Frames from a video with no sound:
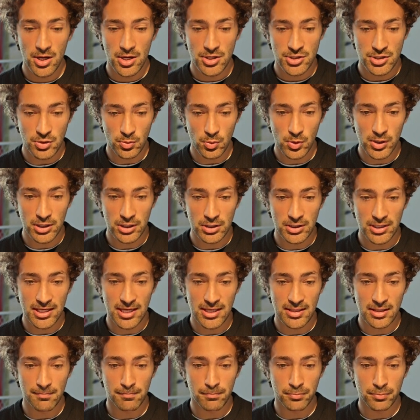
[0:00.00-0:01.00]
So we're going to
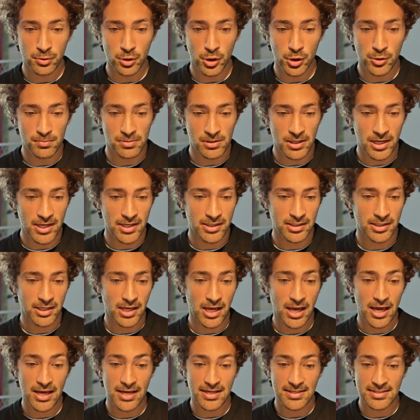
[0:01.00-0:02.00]
get the Pro plan
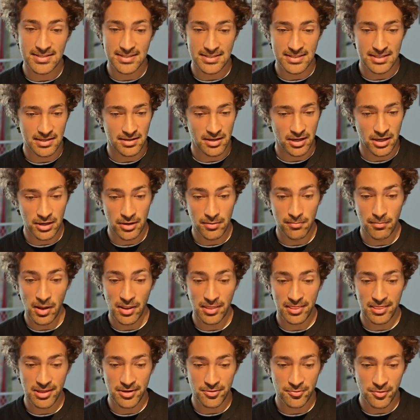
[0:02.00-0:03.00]
at
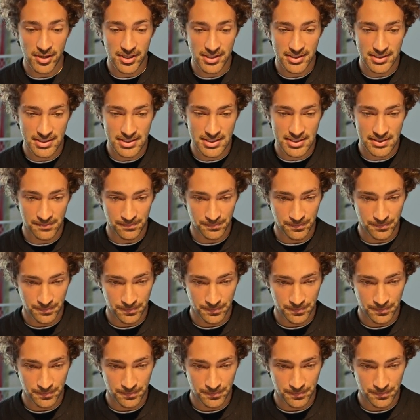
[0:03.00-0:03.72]
monthly rates.